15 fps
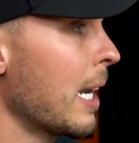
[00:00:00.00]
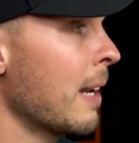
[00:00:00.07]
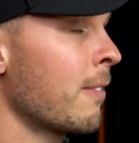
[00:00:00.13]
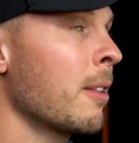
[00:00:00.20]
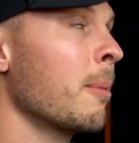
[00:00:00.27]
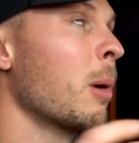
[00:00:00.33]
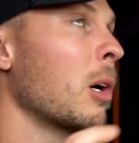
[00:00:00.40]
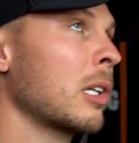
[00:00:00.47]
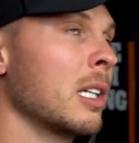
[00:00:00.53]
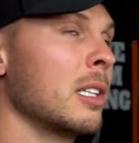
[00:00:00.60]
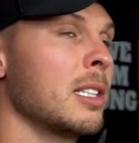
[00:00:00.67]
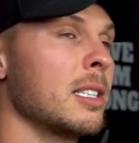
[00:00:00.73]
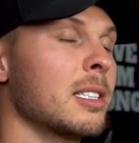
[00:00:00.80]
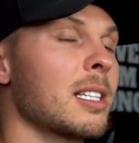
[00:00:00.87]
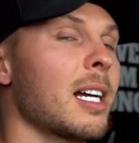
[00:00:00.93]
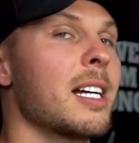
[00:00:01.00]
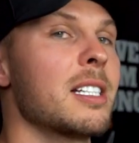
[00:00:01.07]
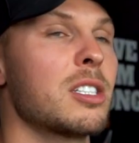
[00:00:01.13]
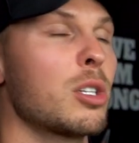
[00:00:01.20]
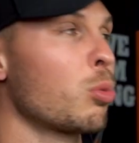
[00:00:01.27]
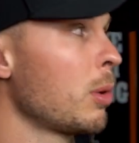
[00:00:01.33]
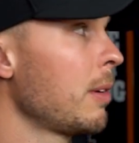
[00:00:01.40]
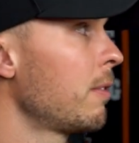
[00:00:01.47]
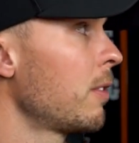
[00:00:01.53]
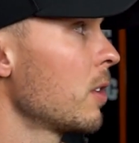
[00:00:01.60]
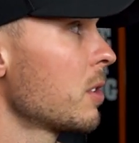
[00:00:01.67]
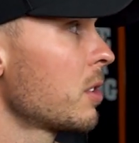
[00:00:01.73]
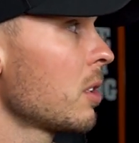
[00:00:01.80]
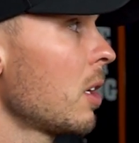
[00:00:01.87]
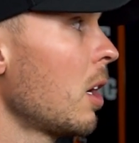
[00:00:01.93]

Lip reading: if the market decides to reverse